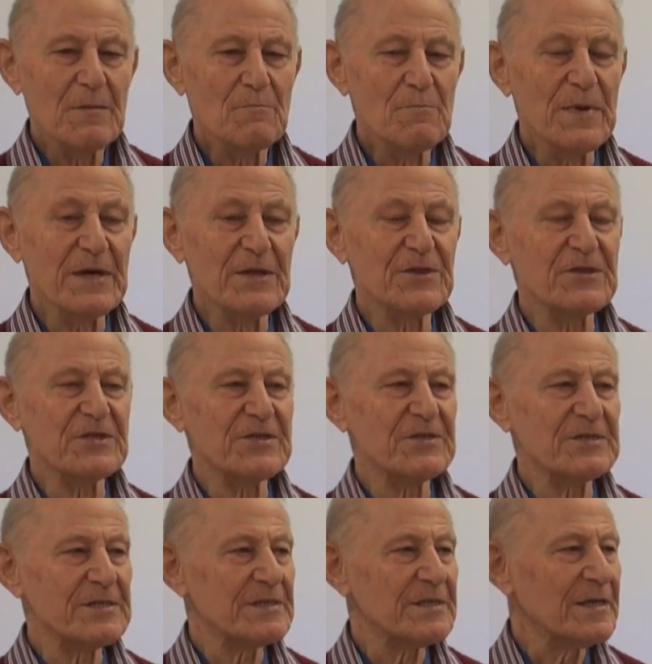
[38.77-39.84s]

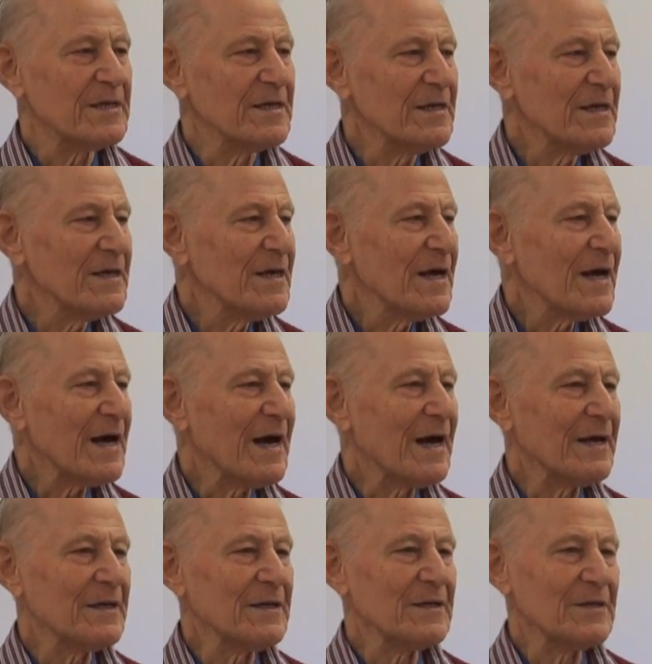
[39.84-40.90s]
myths,
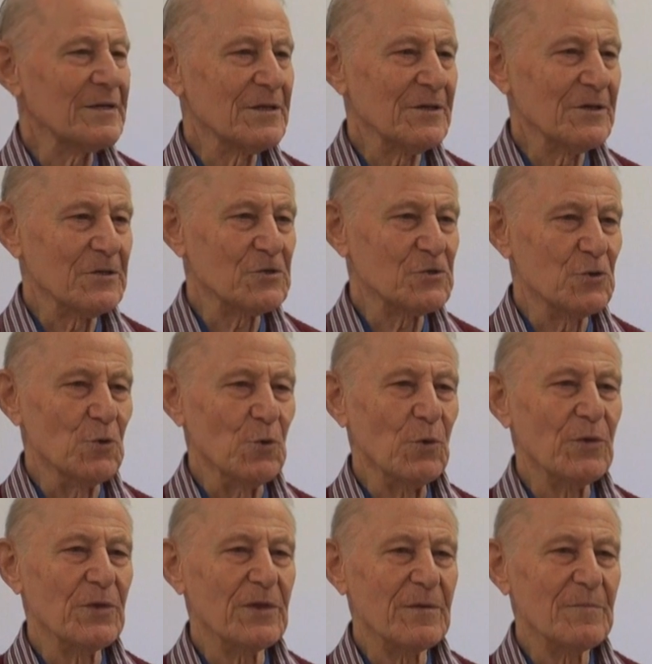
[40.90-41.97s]
and
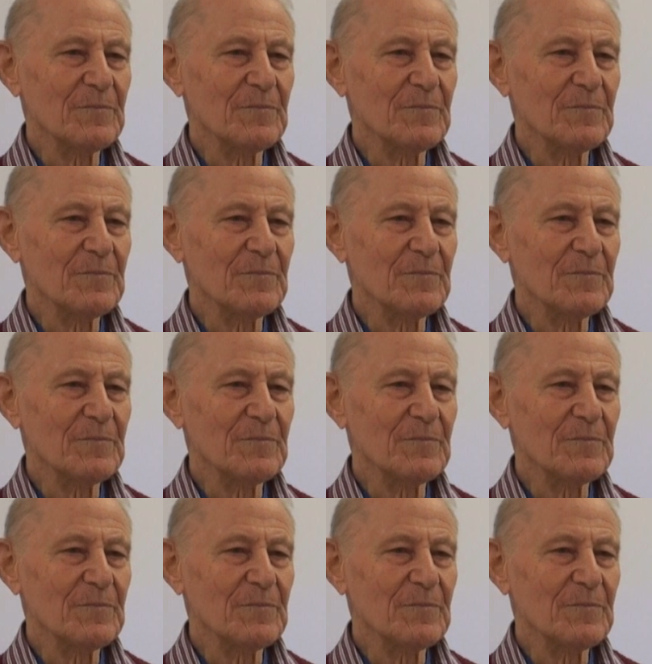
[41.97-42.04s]
truth.